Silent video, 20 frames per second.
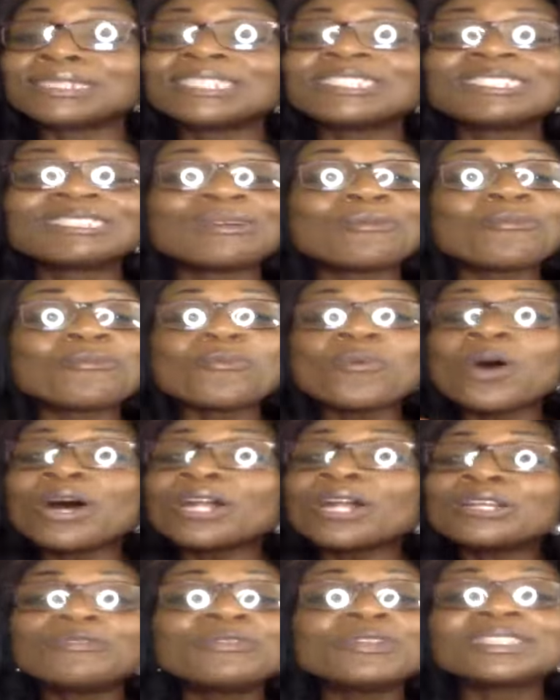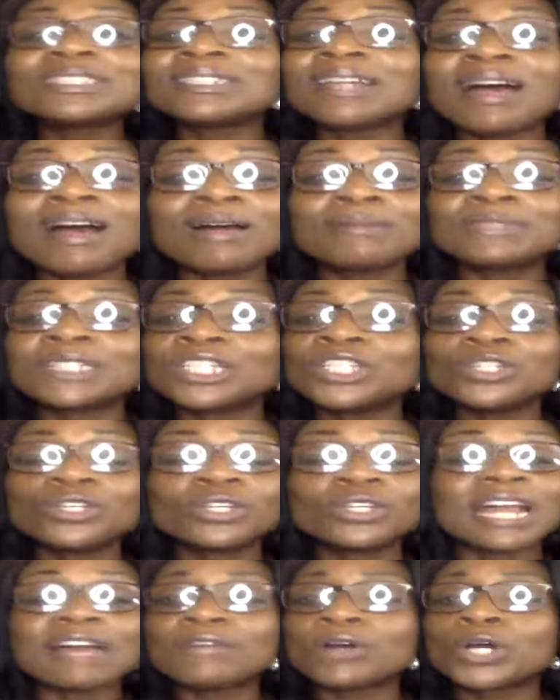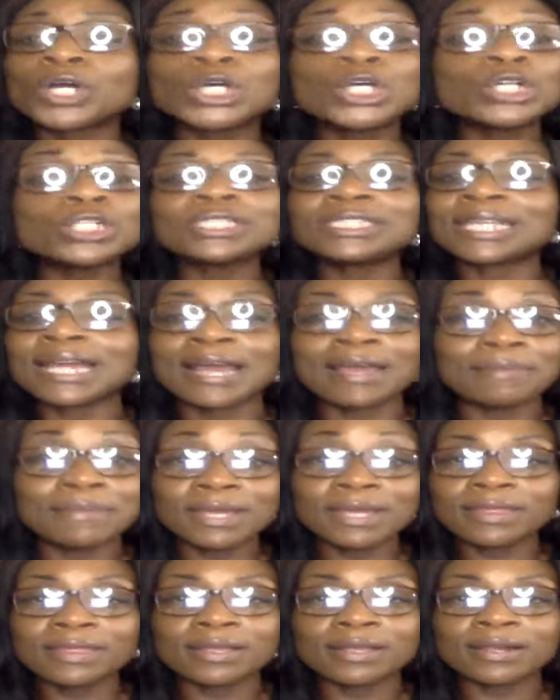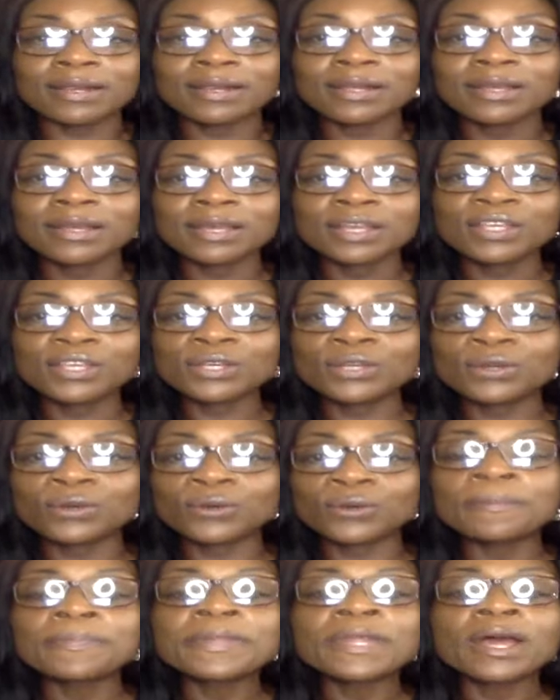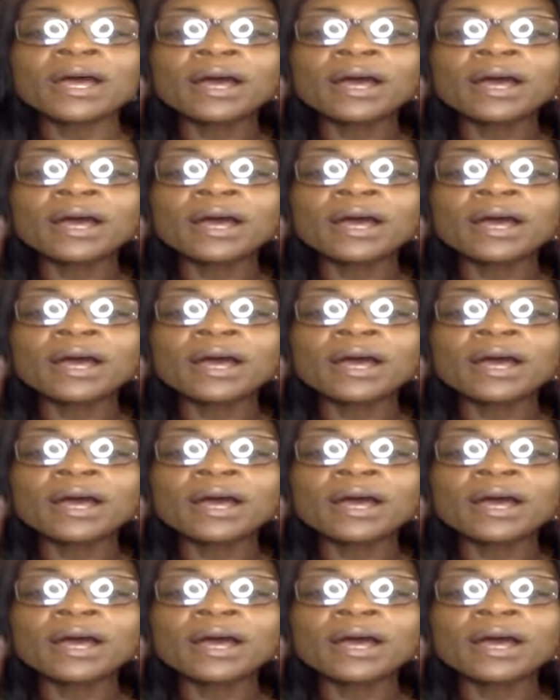There's some wonderful Psalms that you could have a good time in there, you know.